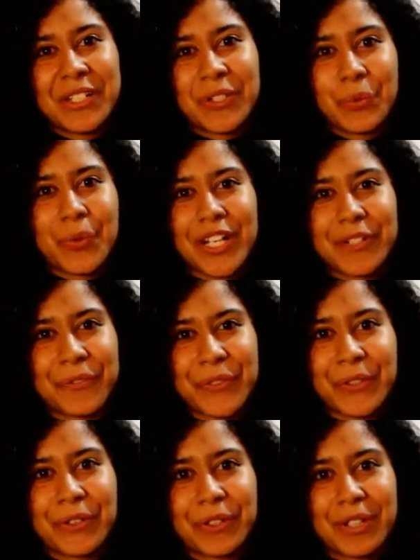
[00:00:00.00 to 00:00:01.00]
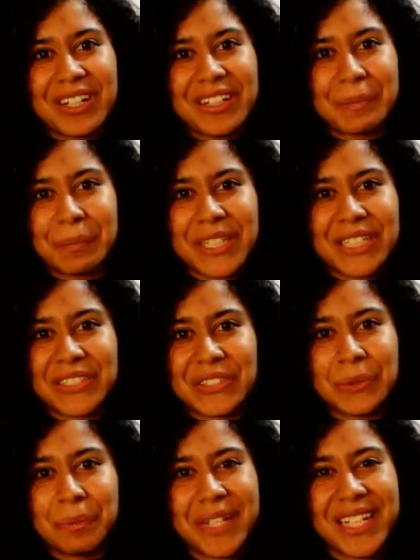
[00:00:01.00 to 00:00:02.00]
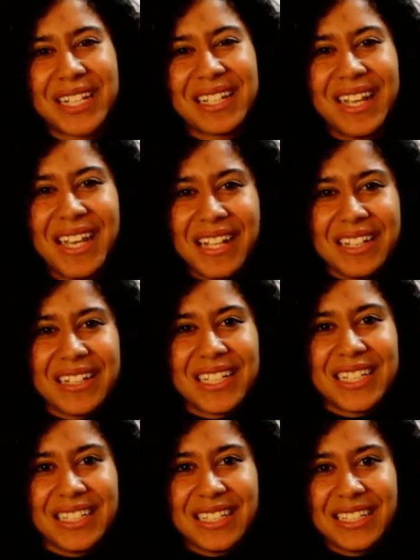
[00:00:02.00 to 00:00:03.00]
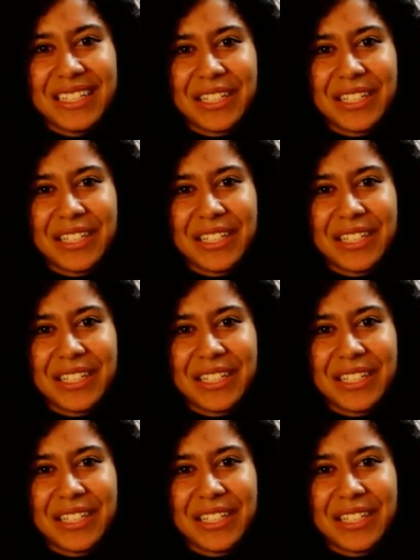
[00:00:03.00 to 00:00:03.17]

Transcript: to whatever piece you make? Like,